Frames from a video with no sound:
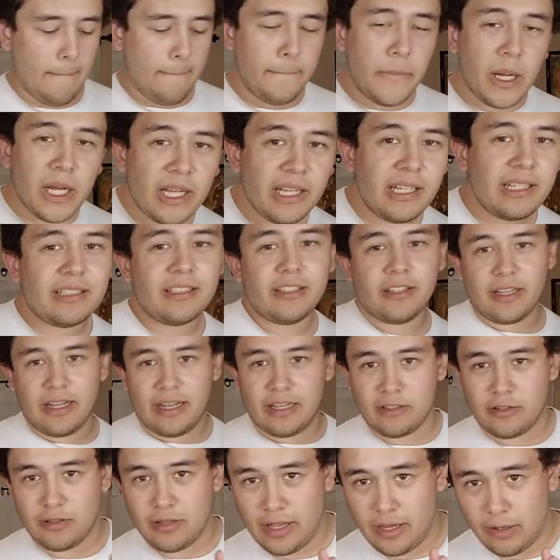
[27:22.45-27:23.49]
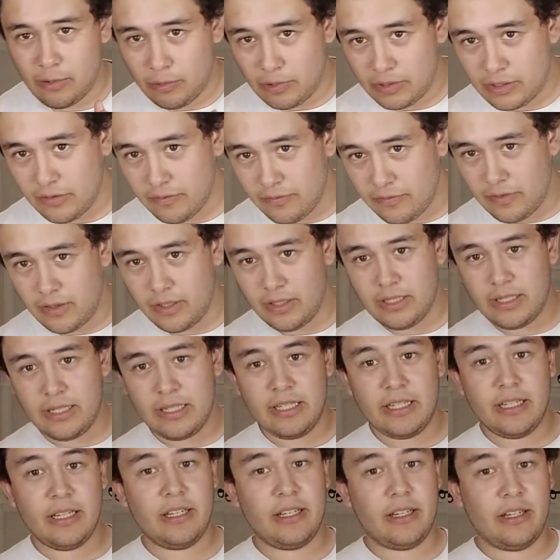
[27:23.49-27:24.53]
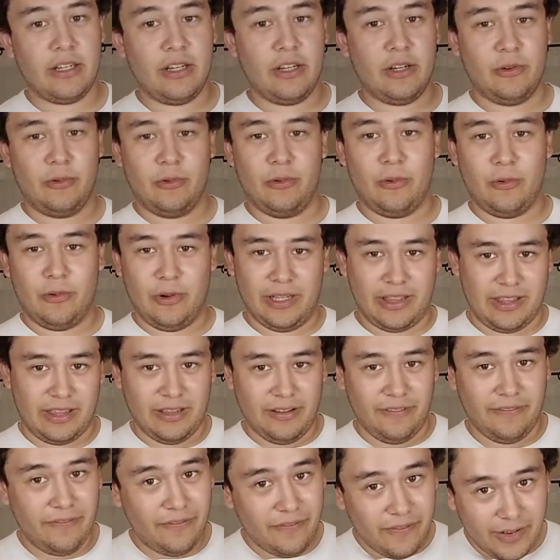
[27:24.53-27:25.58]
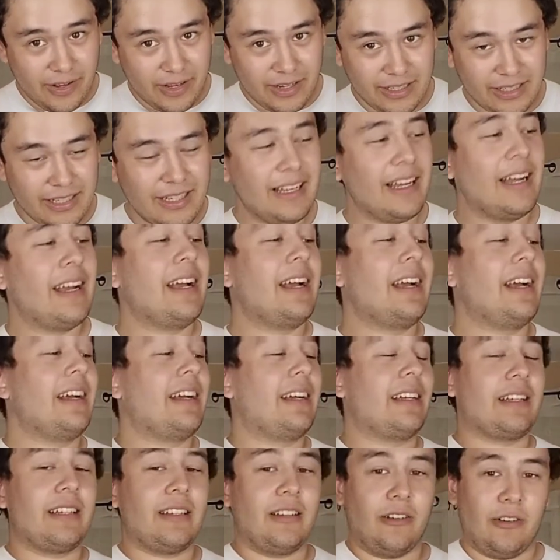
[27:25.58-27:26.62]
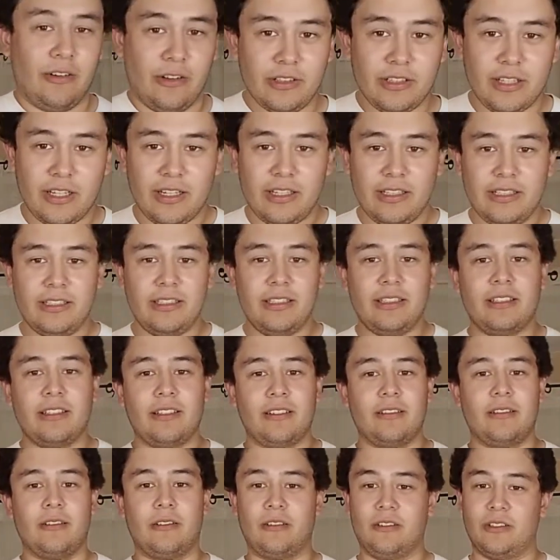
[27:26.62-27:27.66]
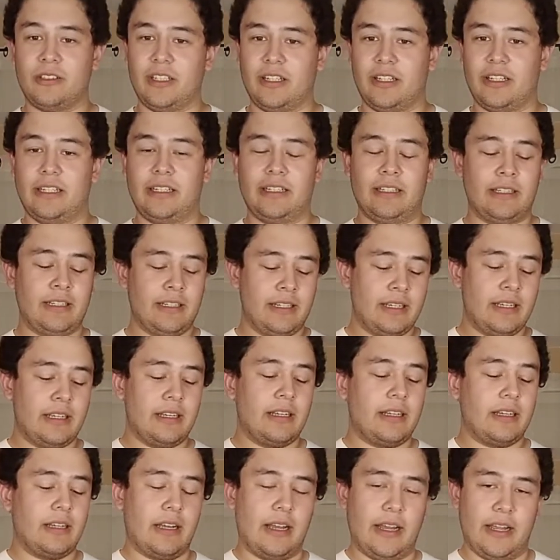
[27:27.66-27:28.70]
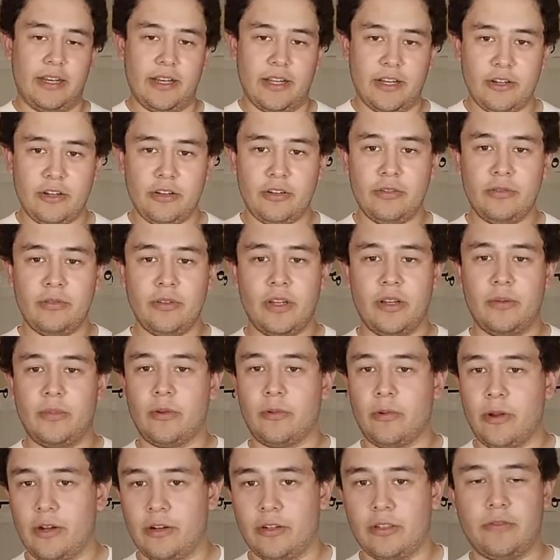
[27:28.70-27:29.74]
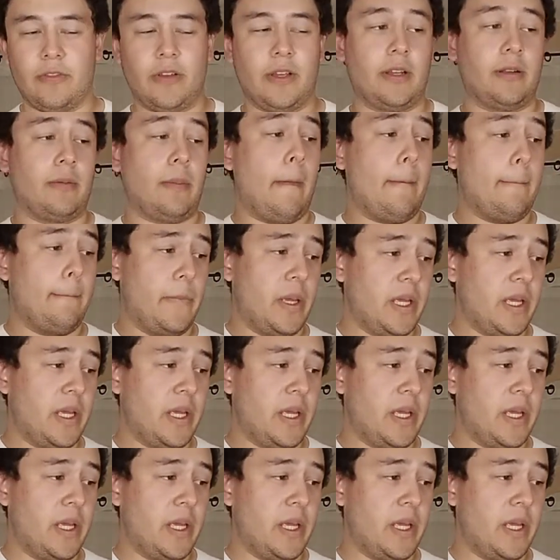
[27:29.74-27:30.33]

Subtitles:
But you guys are like, what the fuck? What the fuck? Hold on. I know I'm a Raiders fan.